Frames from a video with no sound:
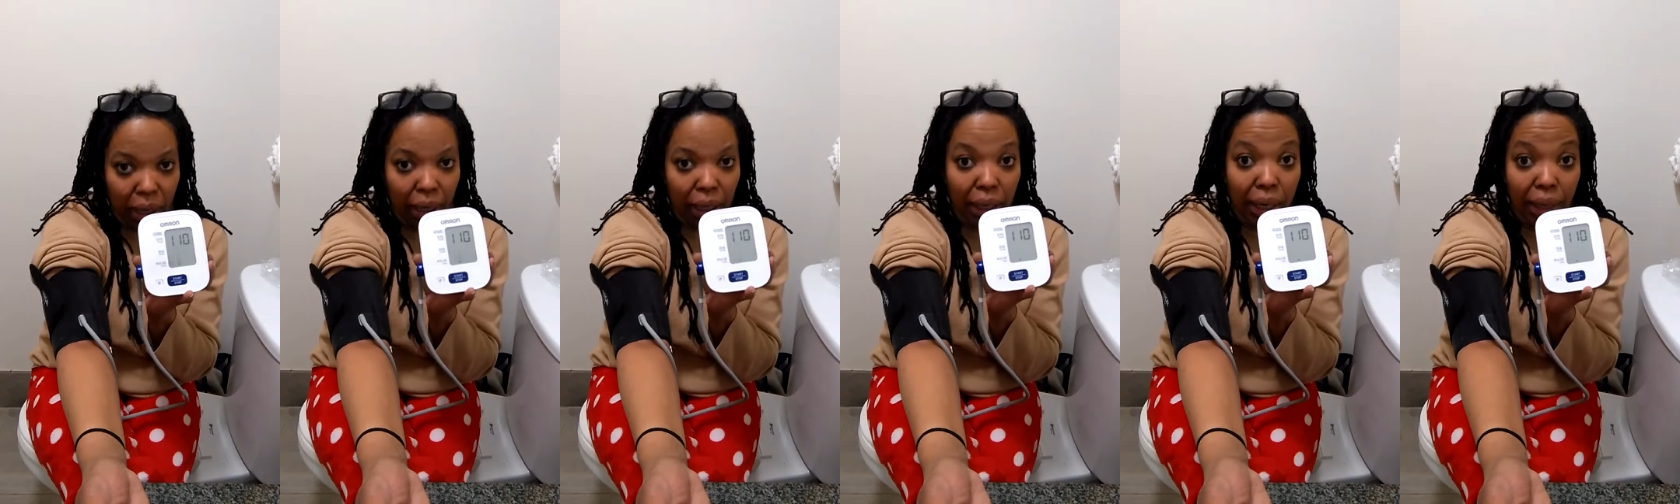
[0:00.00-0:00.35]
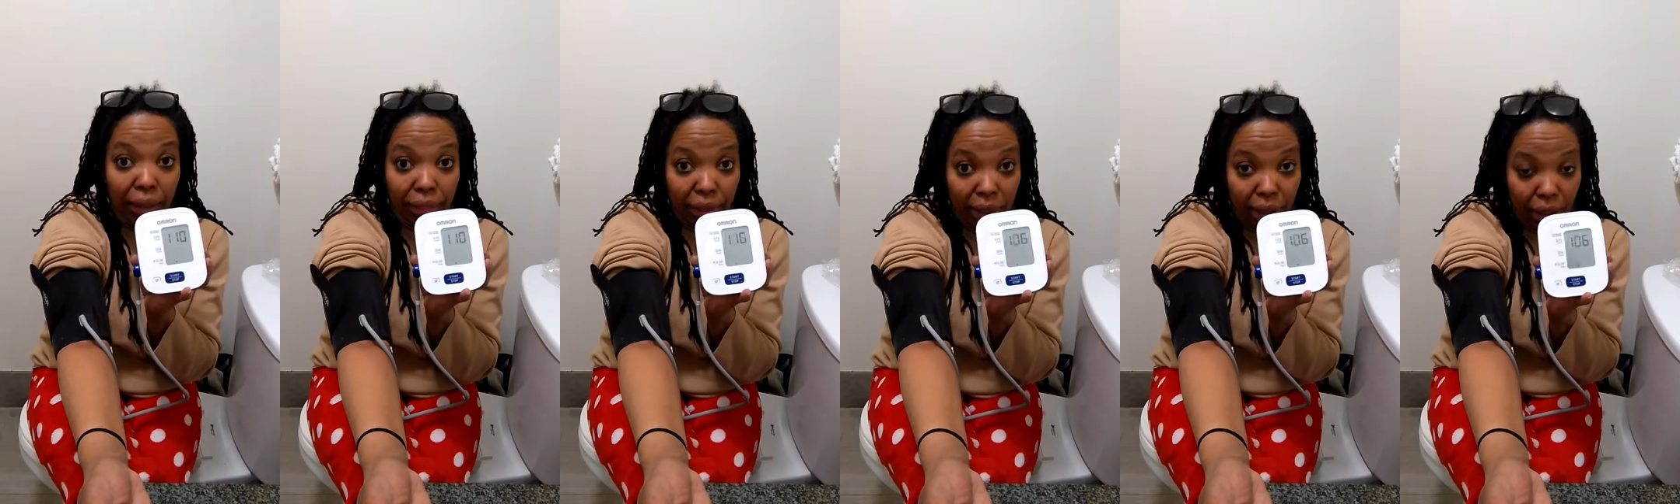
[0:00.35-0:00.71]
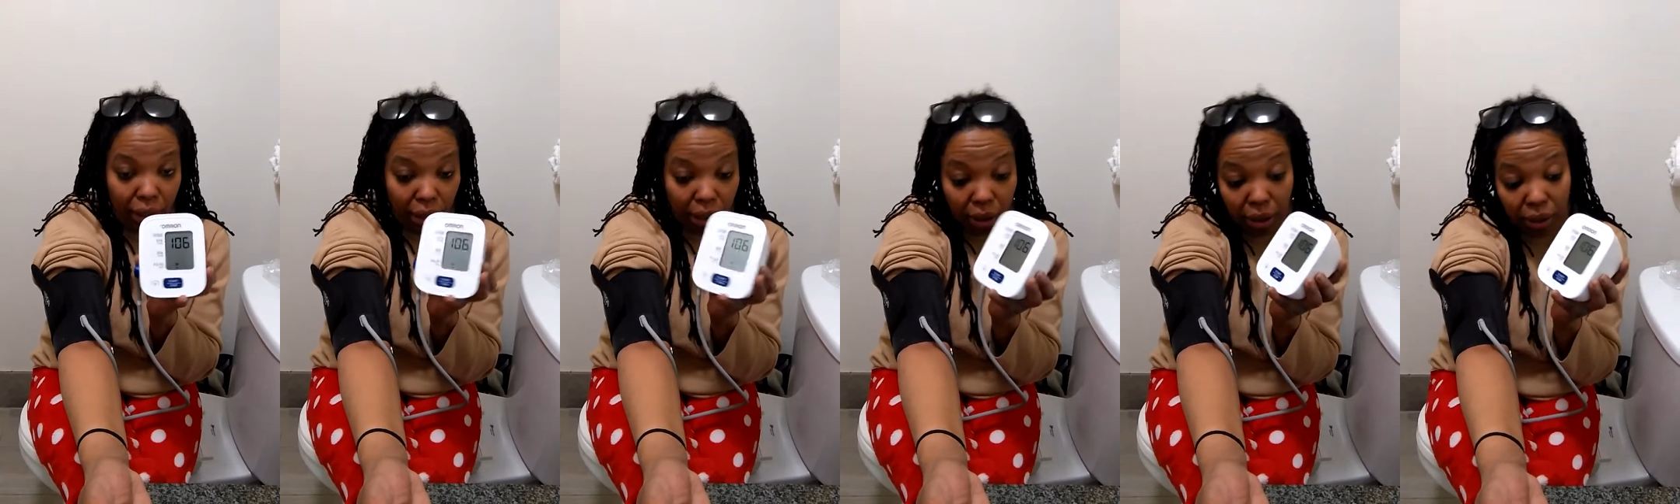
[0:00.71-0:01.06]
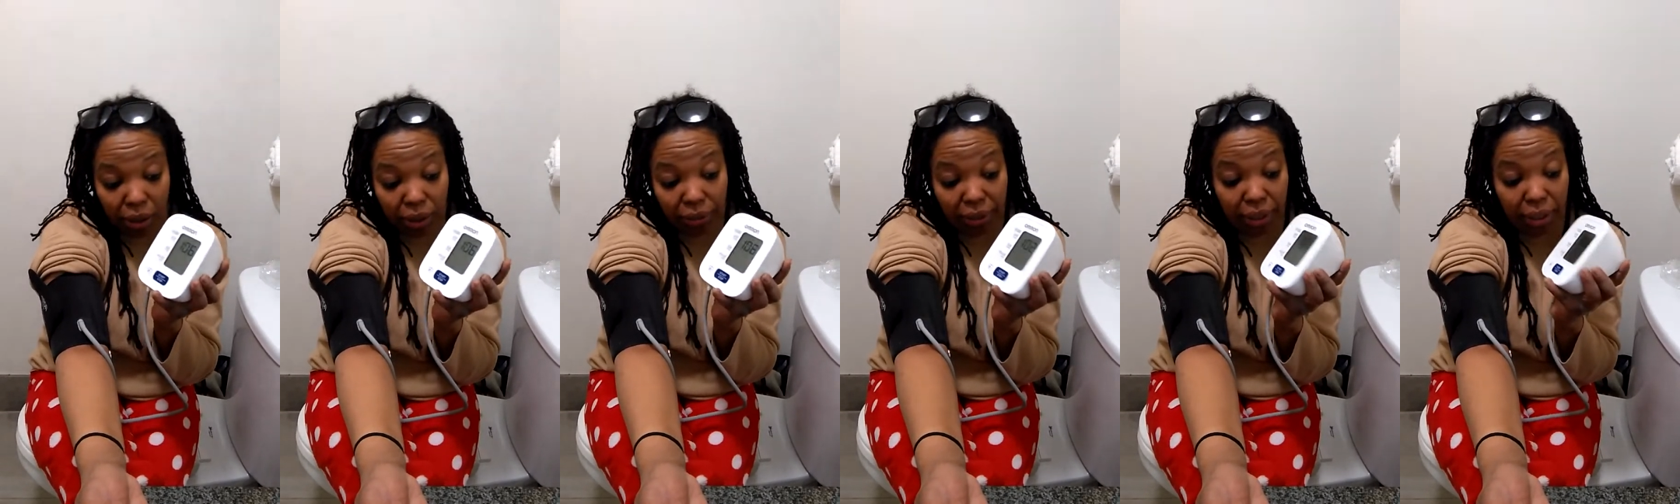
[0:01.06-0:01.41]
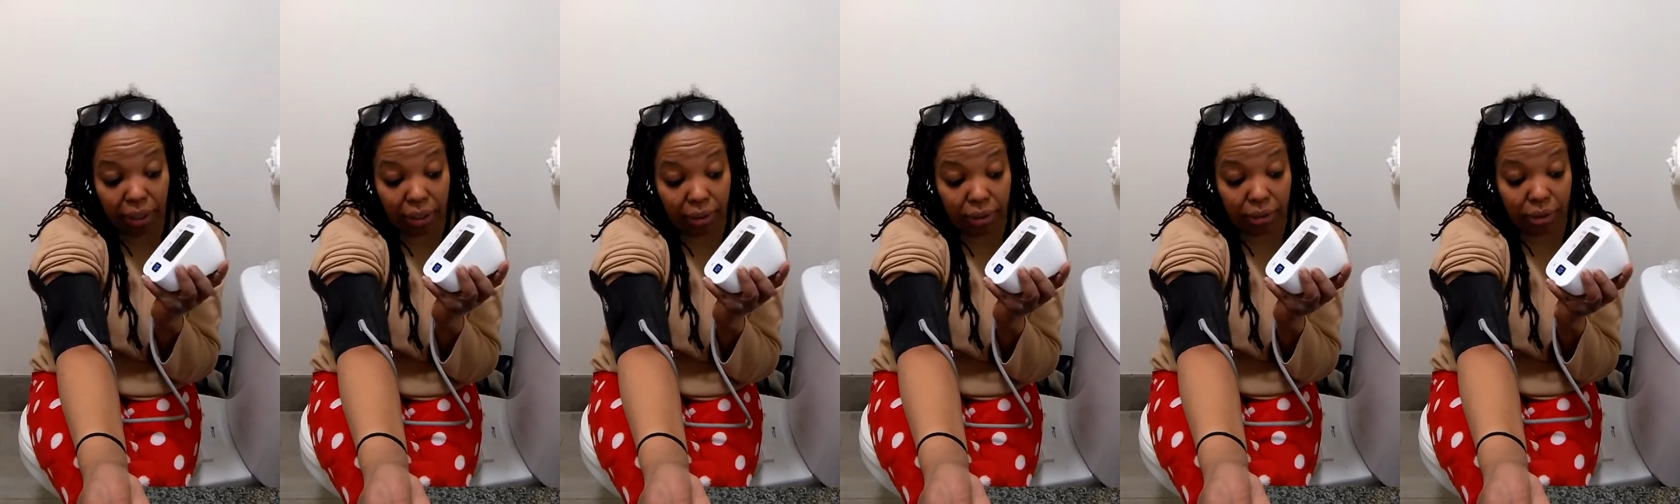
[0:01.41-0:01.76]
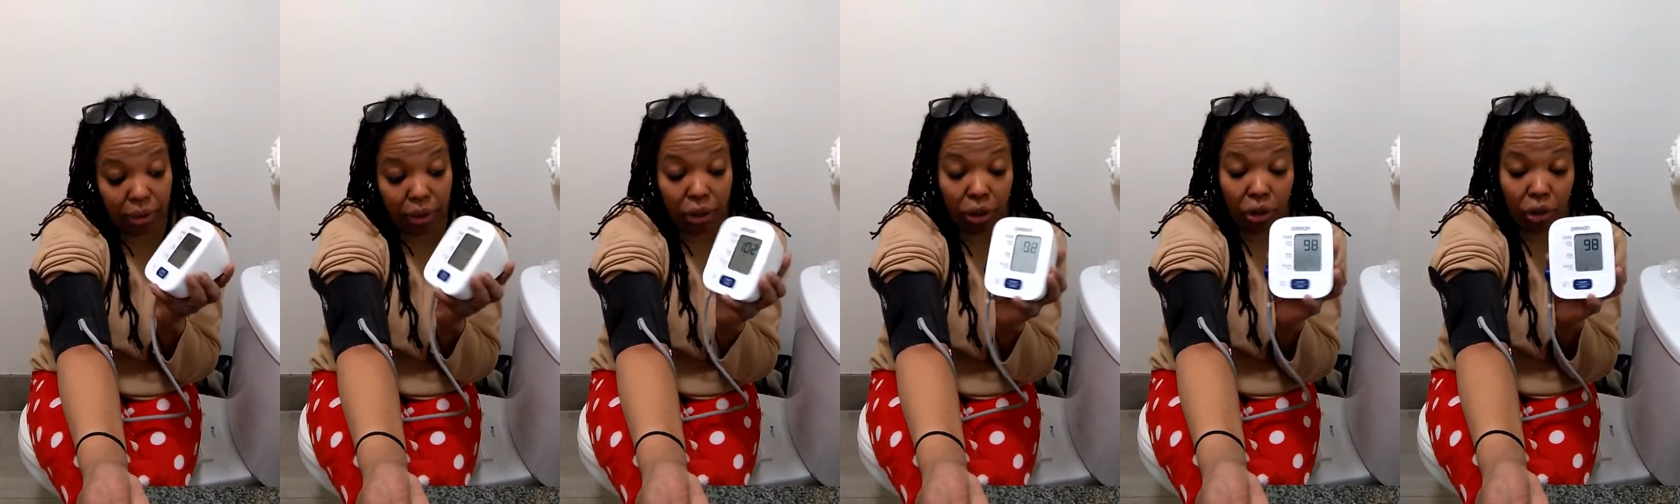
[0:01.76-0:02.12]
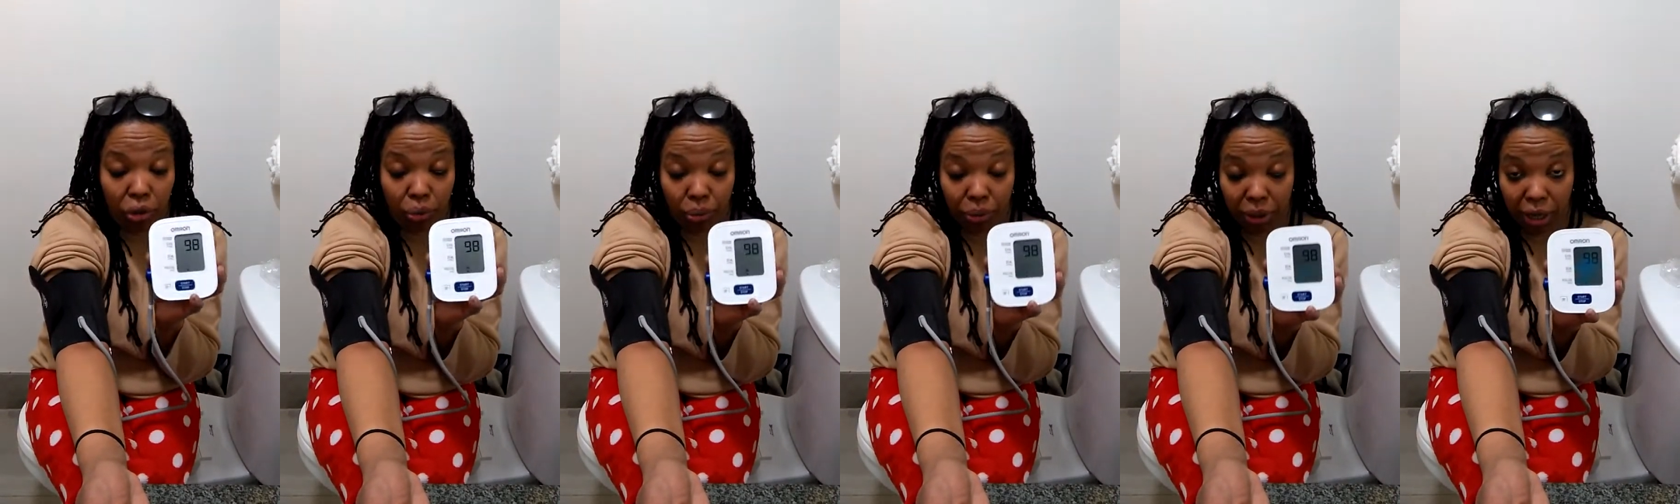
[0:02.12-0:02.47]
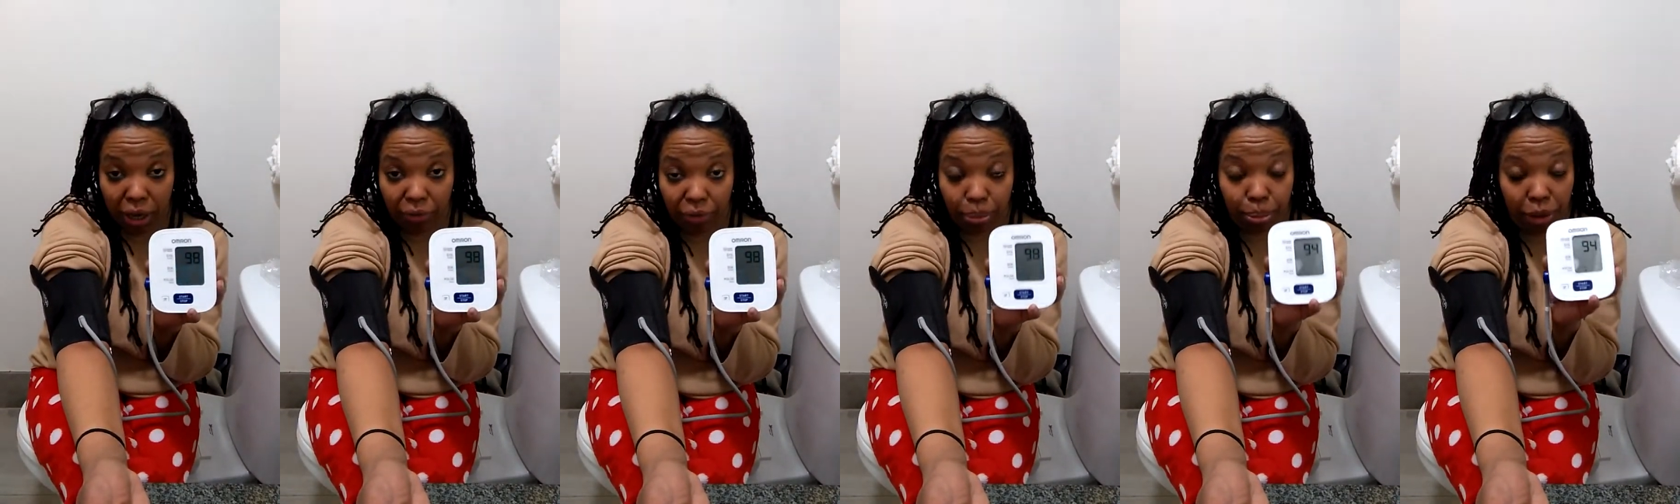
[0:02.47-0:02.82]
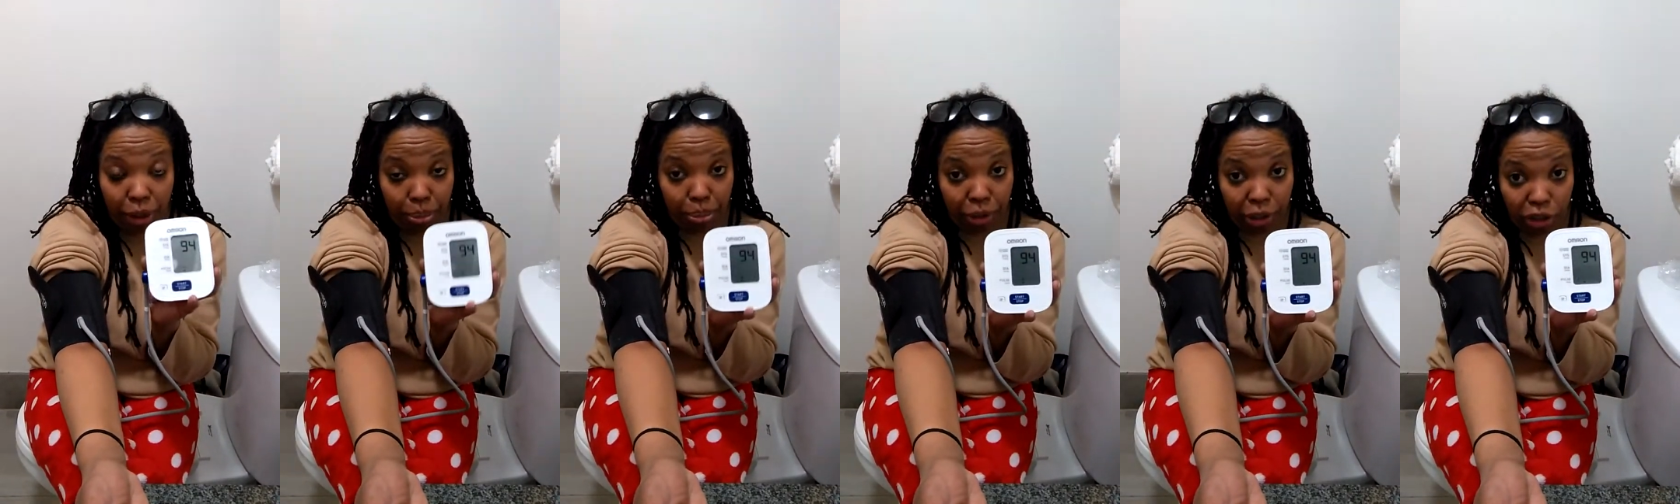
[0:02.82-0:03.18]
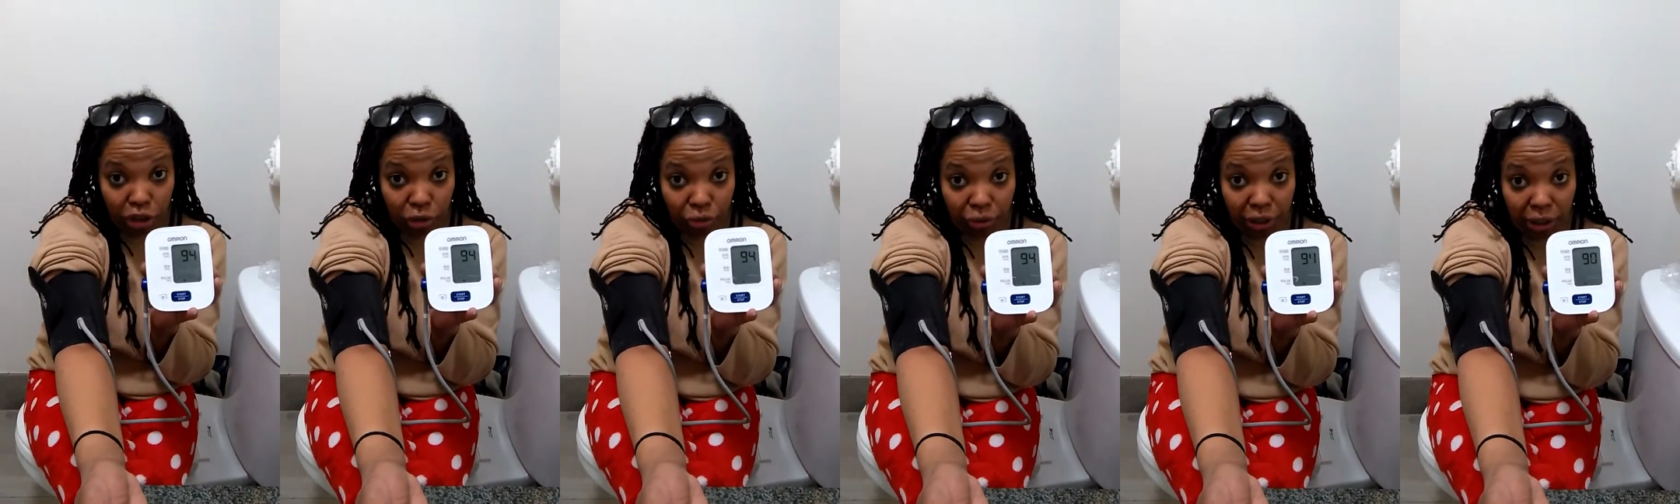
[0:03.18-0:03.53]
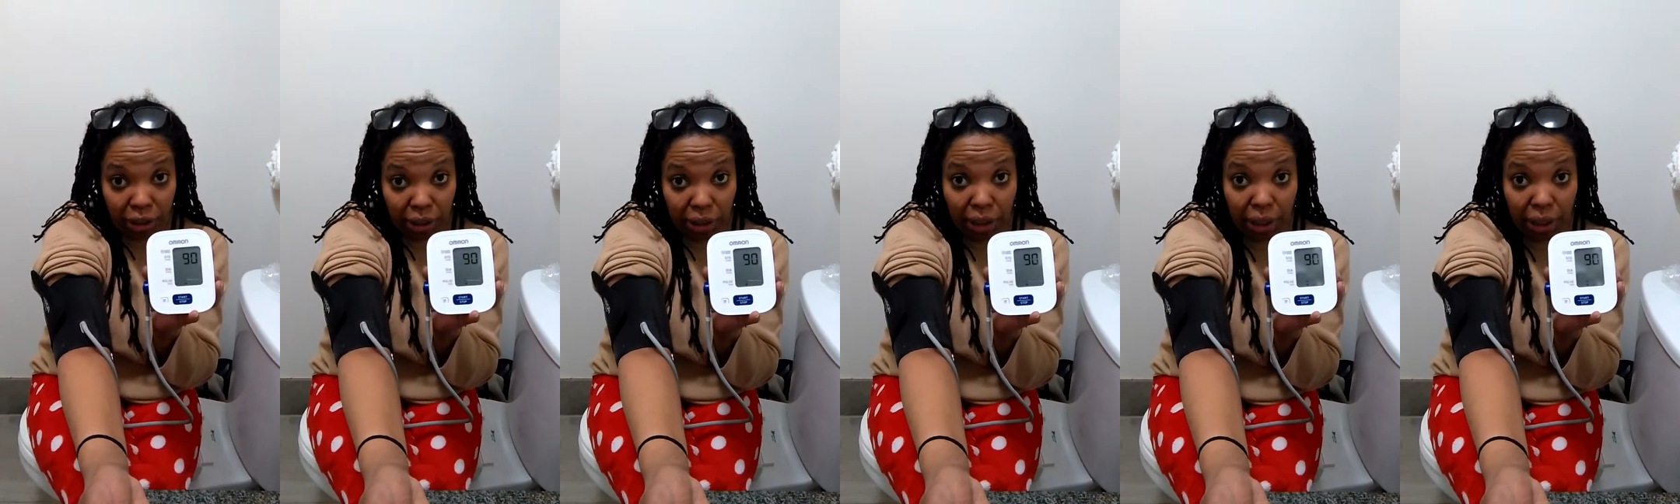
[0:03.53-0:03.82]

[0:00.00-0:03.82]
and in the end, you will have a blood pressure reading,